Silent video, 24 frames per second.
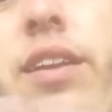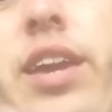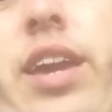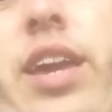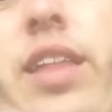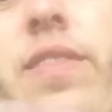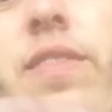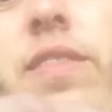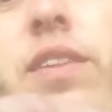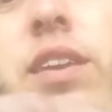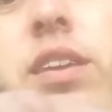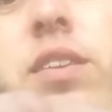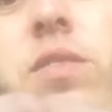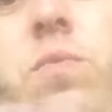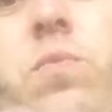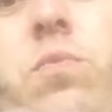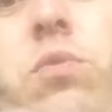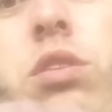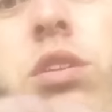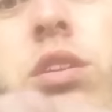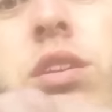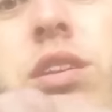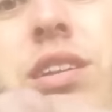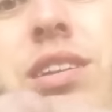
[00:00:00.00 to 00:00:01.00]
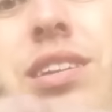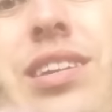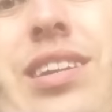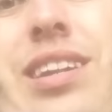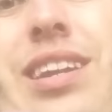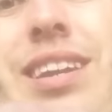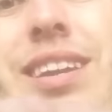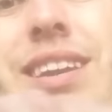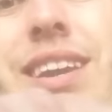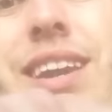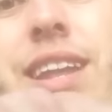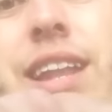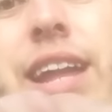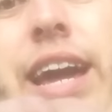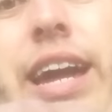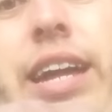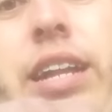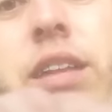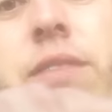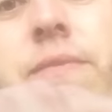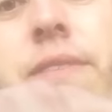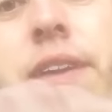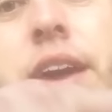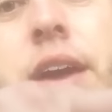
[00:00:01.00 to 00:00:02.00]
again, these work in
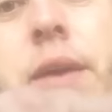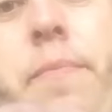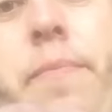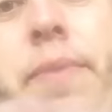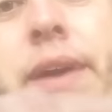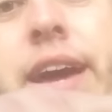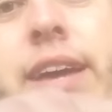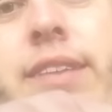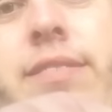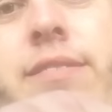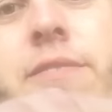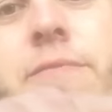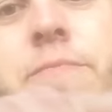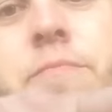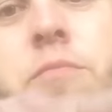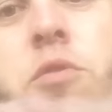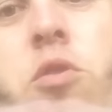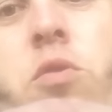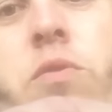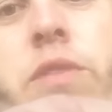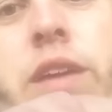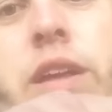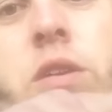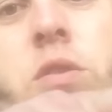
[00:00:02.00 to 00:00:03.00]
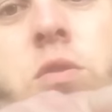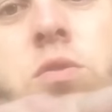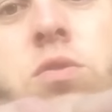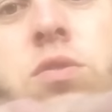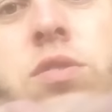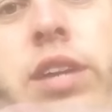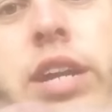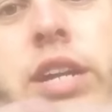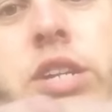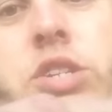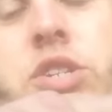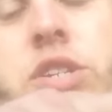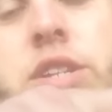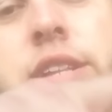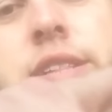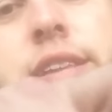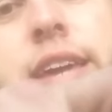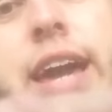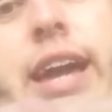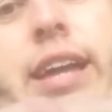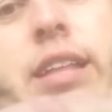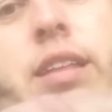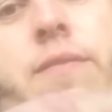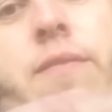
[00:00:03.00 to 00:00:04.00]
active and passive mode, that whole section that's
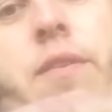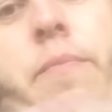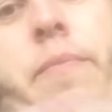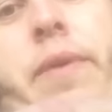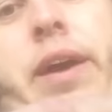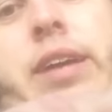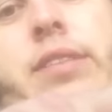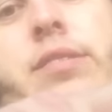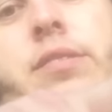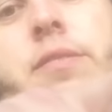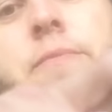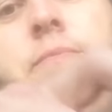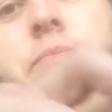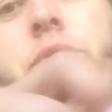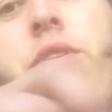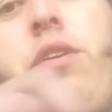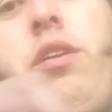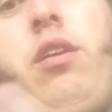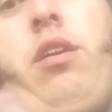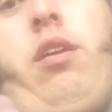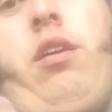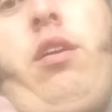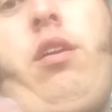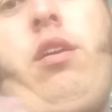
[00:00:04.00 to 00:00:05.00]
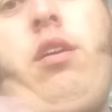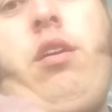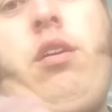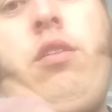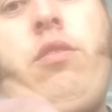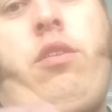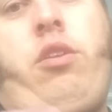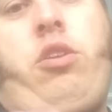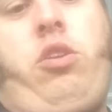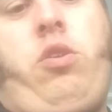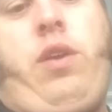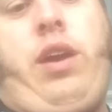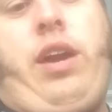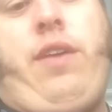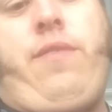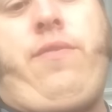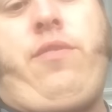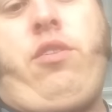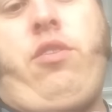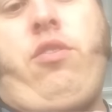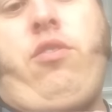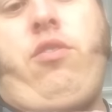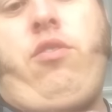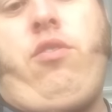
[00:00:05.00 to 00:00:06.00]
active and passive. Then you
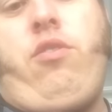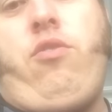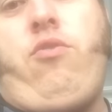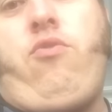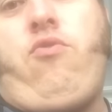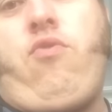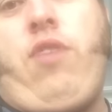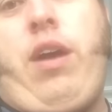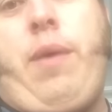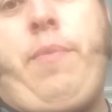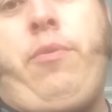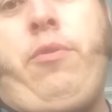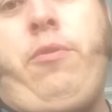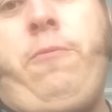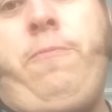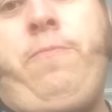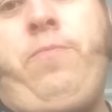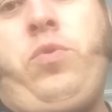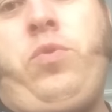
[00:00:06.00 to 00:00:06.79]
have your treble,